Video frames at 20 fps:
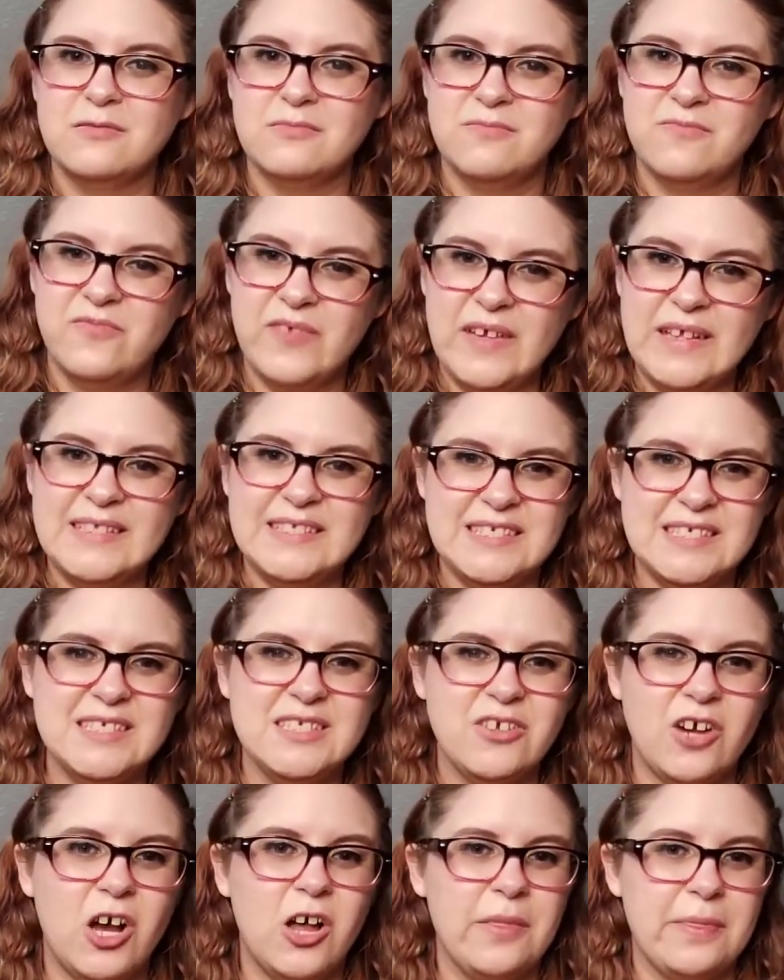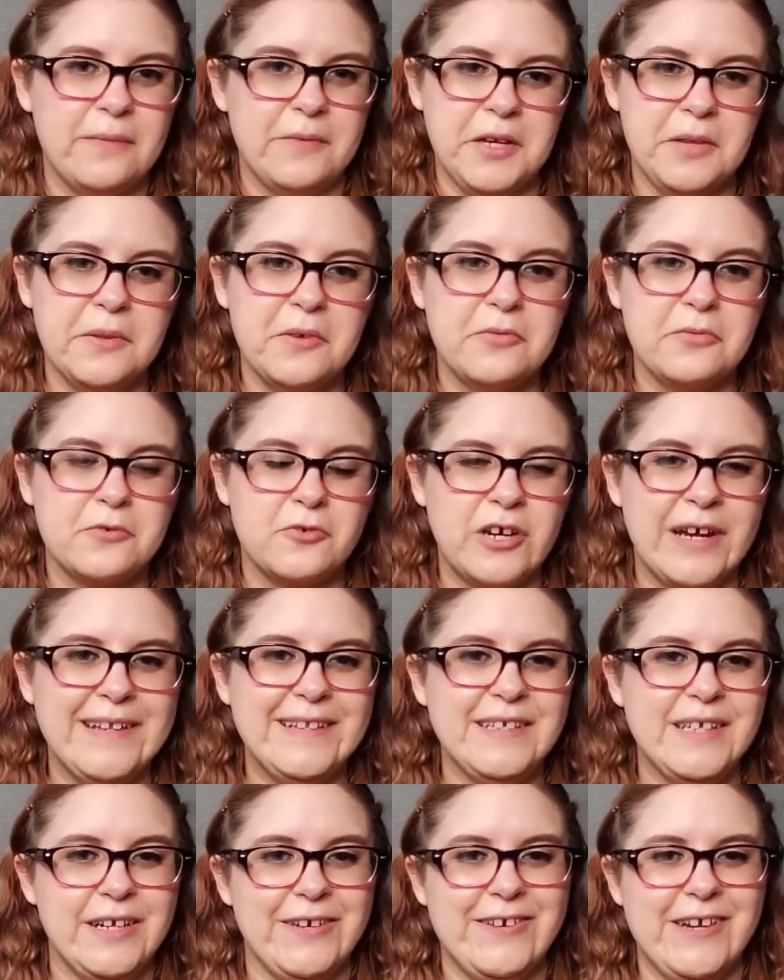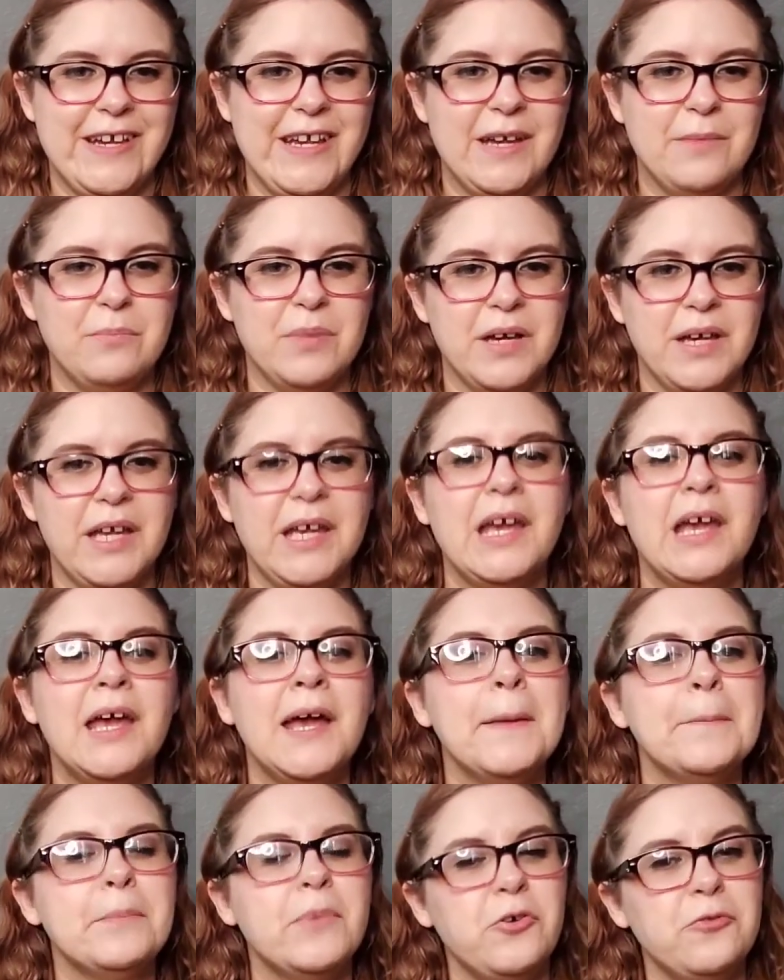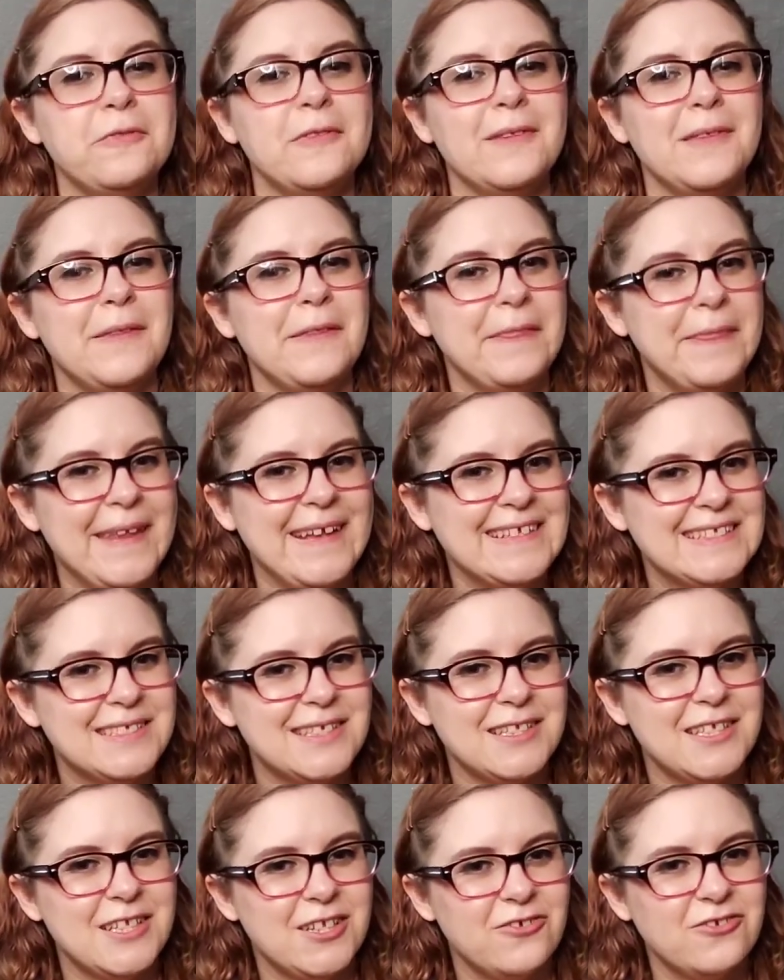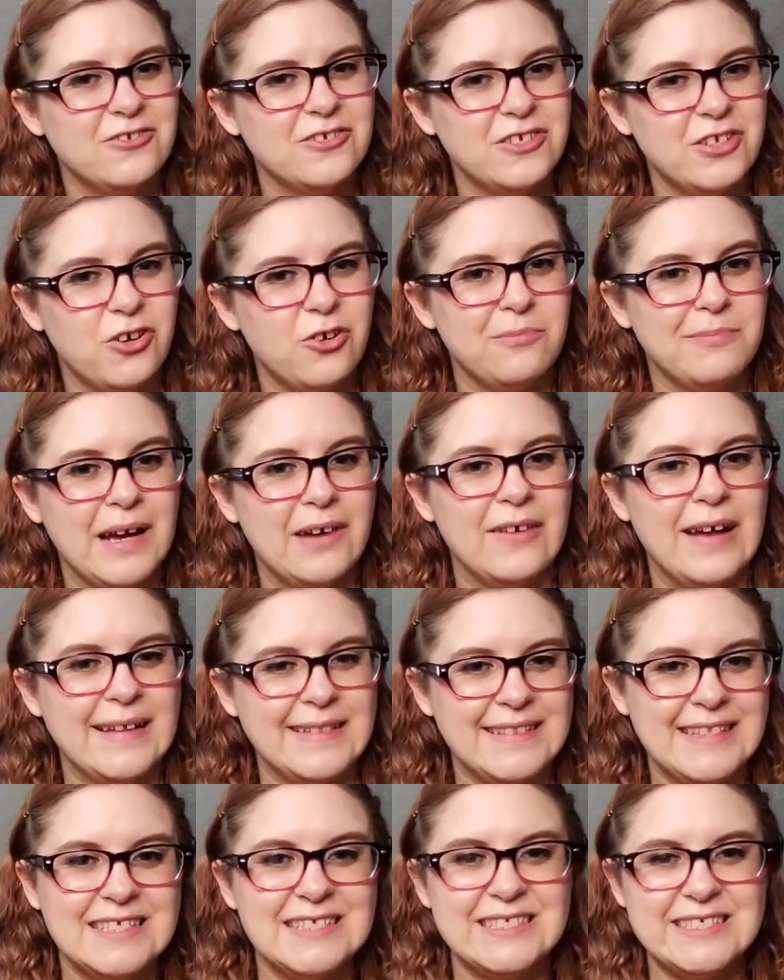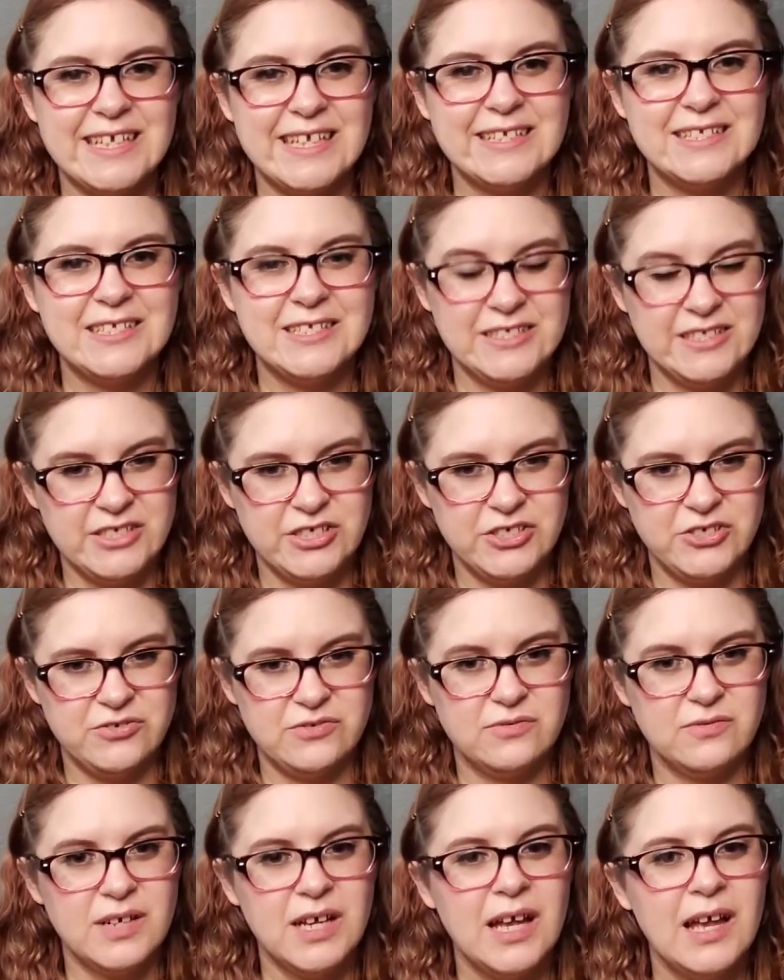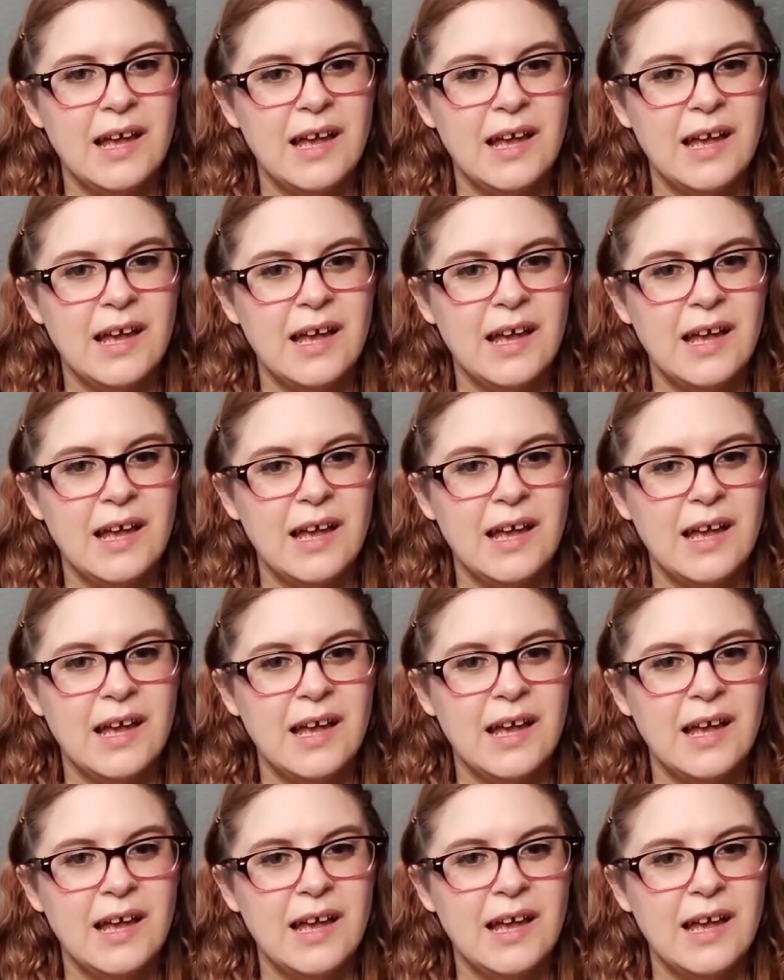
fits into all three of those criteria, but most of the things that children know about at this age do.